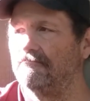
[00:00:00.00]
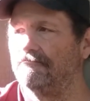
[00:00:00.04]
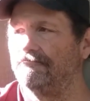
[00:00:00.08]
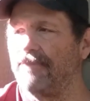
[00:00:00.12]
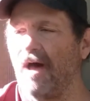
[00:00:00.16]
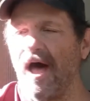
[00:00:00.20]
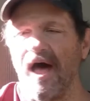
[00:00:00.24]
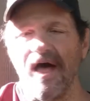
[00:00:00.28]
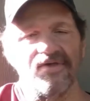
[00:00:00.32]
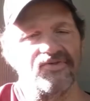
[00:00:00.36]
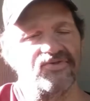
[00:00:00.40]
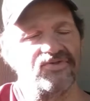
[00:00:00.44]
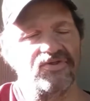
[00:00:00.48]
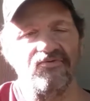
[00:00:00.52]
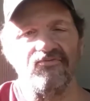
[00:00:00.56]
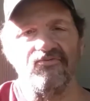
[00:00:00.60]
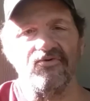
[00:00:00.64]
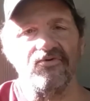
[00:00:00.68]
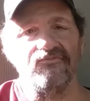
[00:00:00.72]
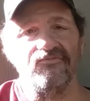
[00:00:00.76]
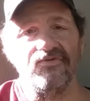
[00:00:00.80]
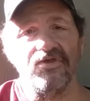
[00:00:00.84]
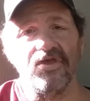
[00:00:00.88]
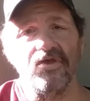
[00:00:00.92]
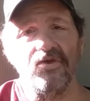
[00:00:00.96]
positive
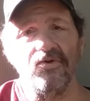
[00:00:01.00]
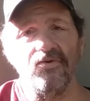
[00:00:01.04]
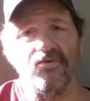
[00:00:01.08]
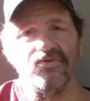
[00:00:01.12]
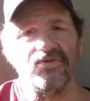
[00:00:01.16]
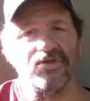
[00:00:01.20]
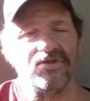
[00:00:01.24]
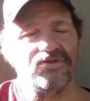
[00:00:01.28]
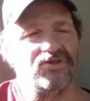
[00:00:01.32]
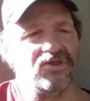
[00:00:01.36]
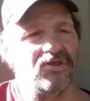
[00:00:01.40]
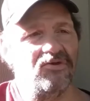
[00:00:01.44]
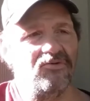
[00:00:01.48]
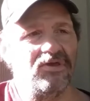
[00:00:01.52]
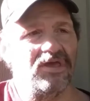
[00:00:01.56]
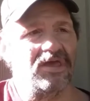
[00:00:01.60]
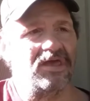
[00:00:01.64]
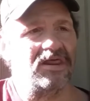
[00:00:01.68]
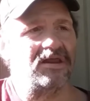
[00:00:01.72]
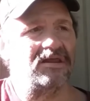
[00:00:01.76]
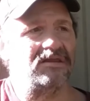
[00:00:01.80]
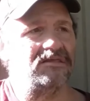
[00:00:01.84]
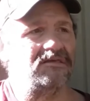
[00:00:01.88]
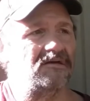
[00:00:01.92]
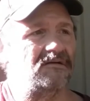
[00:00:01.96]
reviews, and you
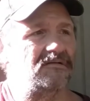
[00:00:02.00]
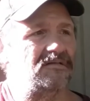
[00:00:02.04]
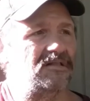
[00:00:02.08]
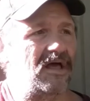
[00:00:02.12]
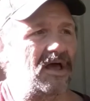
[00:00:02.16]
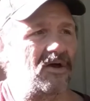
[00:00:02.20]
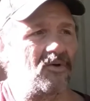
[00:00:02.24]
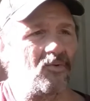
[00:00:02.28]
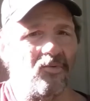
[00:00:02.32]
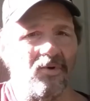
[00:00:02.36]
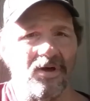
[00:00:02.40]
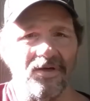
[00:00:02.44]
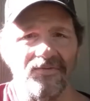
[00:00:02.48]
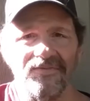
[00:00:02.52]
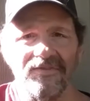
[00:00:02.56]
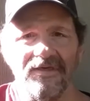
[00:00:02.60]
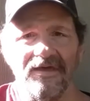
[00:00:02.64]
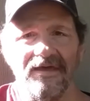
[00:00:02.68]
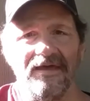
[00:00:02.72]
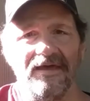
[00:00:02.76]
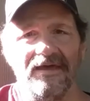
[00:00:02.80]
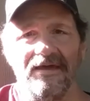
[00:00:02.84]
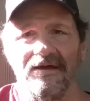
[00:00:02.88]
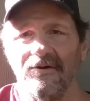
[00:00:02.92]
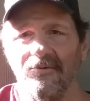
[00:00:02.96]
get it and you're like, what the
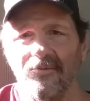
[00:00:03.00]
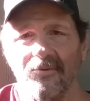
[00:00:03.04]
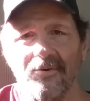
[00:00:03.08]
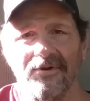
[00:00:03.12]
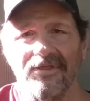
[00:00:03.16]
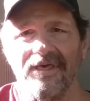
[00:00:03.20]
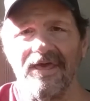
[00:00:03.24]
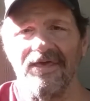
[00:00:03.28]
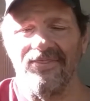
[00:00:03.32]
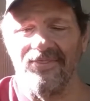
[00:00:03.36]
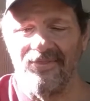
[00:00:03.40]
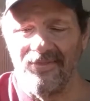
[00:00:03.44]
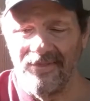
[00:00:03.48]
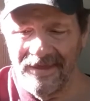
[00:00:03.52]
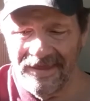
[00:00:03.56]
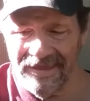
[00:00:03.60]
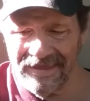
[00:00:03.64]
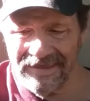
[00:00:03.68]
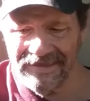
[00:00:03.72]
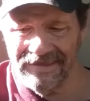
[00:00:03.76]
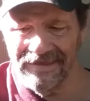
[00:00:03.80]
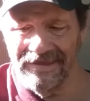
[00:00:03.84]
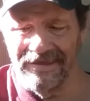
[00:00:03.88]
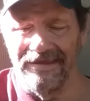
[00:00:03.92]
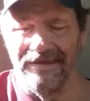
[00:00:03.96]
hell were they
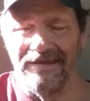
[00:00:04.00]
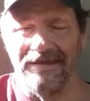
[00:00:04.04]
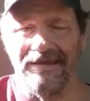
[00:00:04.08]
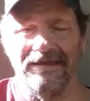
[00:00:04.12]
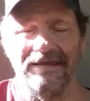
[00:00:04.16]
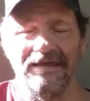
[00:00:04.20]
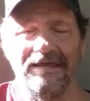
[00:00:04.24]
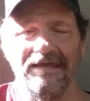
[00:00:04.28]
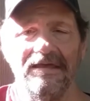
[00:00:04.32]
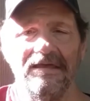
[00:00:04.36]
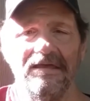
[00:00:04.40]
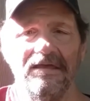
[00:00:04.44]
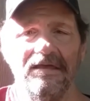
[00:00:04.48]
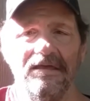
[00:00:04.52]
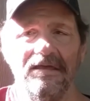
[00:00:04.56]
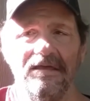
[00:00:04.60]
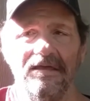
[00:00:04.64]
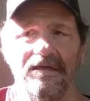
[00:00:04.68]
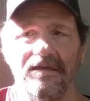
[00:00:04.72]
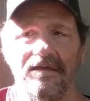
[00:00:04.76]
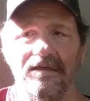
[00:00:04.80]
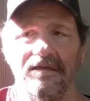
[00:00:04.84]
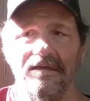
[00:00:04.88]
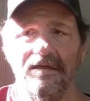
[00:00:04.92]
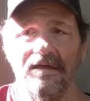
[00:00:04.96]
thinking?
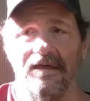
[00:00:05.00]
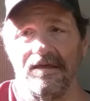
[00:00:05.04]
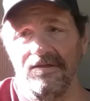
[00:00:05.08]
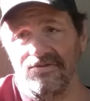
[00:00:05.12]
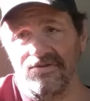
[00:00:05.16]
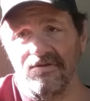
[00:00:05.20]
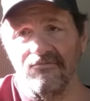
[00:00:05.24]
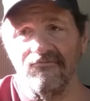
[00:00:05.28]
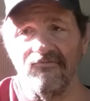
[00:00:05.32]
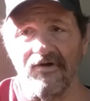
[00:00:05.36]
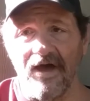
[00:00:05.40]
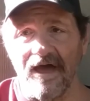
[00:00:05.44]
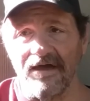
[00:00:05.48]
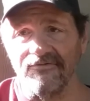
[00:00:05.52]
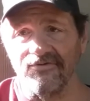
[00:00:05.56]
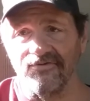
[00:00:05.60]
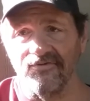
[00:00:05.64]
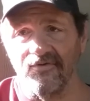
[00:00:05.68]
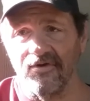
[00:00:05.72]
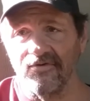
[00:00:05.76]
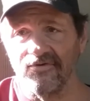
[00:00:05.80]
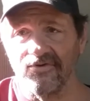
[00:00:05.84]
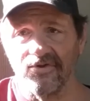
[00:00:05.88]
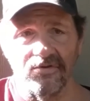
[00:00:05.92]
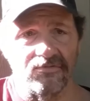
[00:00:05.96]
And some
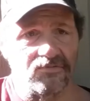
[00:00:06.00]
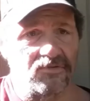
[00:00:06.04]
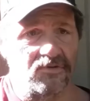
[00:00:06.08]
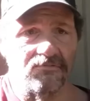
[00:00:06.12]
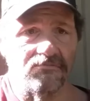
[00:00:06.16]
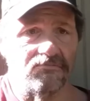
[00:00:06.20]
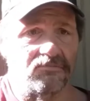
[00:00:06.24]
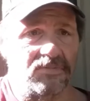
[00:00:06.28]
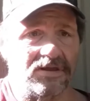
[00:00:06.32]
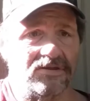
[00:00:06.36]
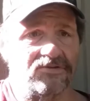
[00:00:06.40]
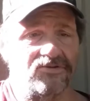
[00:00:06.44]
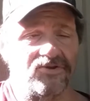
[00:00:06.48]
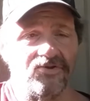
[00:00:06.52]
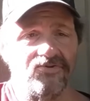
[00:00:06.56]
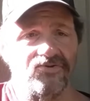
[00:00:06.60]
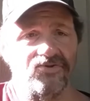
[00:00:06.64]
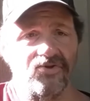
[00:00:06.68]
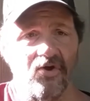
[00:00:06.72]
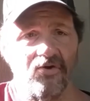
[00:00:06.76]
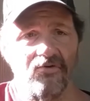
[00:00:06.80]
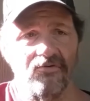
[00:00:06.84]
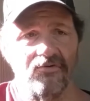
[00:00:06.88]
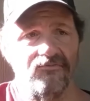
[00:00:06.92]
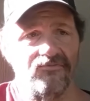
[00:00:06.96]
5-star says it'll be
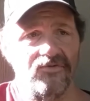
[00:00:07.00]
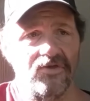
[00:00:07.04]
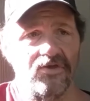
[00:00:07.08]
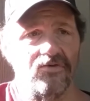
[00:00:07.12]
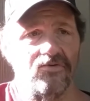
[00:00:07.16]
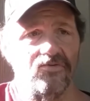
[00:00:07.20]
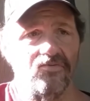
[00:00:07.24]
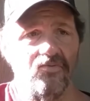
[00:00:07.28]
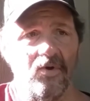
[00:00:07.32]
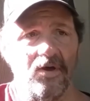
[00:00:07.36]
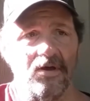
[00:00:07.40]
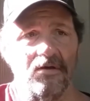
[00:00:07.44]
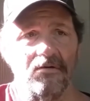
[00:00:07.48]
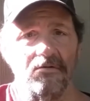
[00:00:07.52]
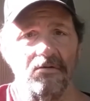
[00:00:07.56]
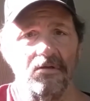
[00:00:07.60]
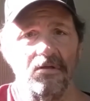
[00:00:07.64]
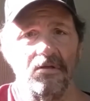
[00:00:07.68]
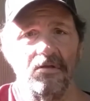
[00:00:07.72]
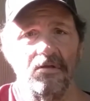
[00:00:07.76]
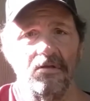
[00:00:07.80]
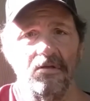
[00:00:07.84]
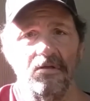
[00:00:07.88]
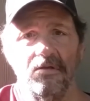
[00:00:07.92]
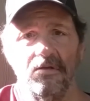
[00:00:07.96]
2-star reviews. Well,
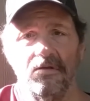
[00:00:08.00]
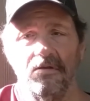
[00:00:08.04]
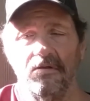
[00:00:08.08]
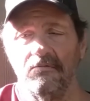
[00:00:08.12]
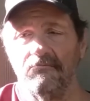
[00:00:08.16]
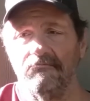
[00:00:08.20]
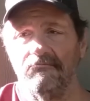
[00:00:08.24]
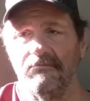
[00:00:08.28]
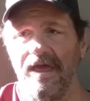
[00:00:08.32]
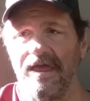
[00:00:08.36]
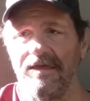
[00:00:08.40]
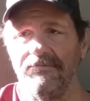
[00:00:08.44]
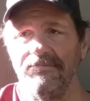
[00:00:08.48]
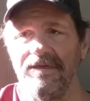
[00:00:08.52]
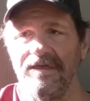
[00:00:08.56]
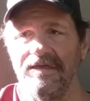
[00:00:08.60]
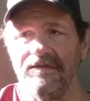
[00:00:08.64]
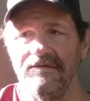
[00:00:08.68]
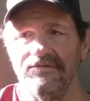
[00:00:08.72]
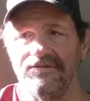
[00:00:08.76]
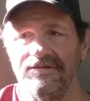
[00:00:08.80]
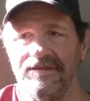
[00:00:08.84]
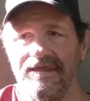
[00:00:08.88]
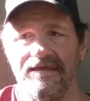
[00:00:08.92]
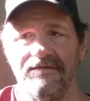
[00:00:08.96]

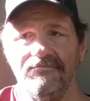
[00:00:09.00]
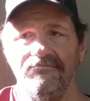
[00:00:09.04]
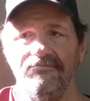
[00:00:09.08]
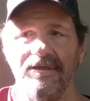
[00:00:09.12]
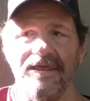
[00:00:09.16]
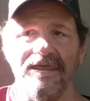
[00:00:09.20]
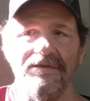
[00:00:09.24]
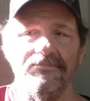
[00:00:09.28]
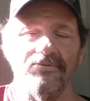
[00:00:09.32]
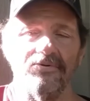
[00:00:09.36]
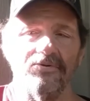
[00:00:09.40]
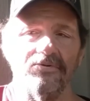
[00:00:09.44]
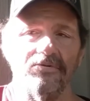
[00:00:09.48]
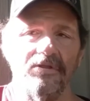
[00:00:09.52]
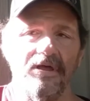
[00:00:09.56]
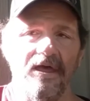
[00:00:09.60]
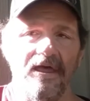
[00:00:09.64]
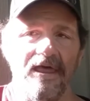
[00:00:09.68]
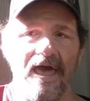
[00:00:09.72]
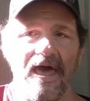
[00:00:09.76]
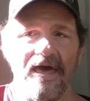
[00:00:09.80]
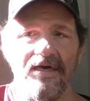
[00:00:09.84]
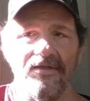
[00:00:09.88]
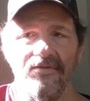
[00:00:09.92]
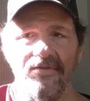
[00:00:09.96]
maybe 10 people,
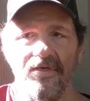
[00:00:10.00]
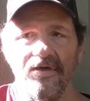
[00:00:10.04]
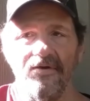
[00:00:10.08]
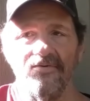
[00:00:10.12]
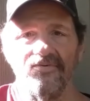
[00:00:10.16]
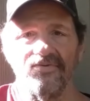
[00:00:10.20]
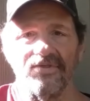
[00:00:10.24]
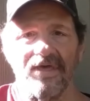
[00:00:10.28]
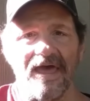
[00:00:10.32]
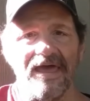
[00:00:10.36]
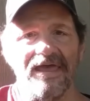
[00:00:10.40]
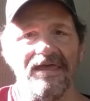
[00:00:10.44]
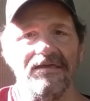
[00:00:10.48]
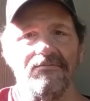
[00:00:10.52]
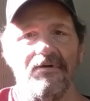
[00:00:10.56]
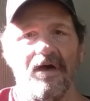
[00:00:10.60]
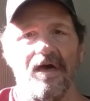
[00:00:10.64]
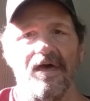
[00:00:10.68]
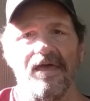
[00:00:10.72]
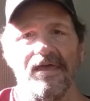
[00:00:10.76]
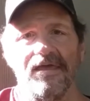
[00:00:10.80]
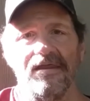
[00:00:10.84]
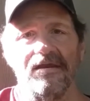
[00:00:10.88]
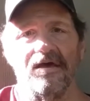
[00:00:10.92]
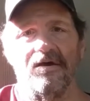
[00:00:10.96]
and out of those, eight
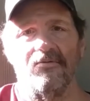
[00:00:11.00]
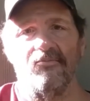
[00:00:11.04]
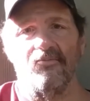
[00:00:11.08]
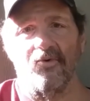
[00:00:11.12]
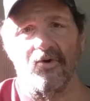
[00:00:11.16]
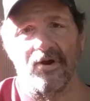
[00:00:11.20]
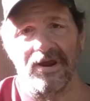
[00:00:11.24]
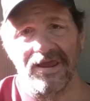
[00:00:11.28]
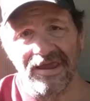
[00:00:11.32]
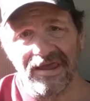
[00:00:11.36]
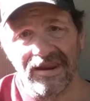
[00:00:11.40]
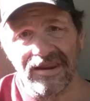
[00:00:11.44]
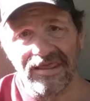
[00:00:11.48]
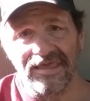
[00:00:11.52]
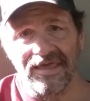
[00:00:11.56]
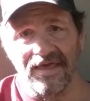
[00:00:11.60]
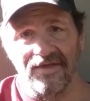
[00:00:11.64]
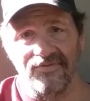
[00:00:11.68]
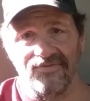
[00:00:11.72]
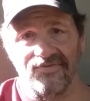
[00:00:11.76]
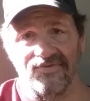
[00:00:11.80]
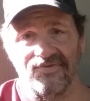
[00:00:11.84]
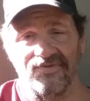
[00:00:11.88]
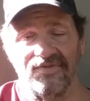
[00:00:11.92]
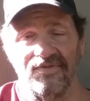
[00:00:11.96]
of them were
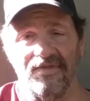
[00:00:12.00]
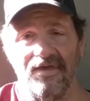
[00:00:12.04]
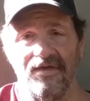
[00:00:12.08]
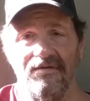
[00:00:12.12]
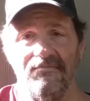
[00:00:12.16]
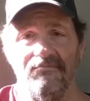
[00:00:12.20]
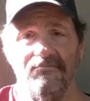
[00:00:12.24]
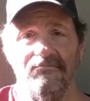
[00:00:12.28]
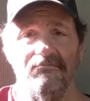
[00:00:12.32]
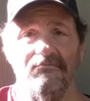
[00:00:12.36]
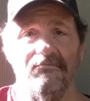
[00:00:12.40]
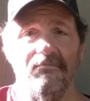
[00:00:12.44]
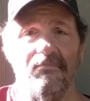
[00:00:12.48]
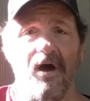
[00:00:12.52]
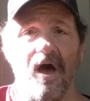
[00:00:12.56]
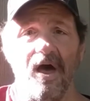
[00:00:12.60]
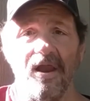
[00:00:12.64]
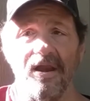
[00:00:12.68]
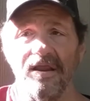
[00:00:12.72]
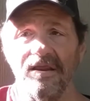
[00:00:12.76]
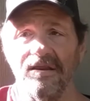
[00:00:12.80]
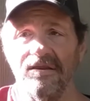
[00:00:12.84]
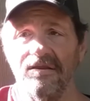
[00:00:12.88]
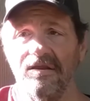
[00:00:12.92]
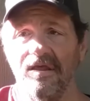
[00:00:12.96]
idiots that bought
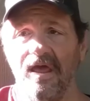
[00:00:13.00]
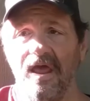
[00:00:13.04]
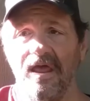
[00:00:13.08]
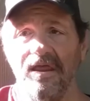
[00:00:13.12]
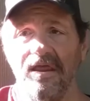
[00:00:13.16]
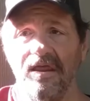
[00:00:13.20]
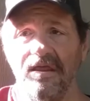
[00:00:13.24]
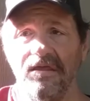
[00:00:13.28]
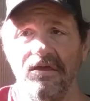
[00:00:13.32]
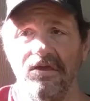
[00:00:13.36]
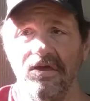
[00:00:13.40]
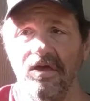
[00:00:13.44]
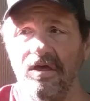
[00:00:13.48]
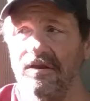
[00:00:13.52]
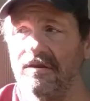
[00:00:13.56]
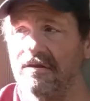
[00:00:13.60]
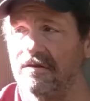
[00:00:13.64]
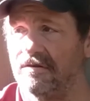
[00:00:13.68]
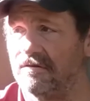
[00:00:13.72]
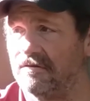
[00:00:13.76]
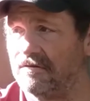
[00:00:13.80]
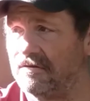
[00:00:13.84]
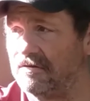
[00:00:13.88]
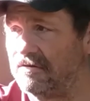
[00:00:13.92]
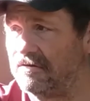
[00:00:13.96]
it and
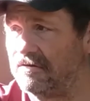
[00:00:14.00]
couldn't,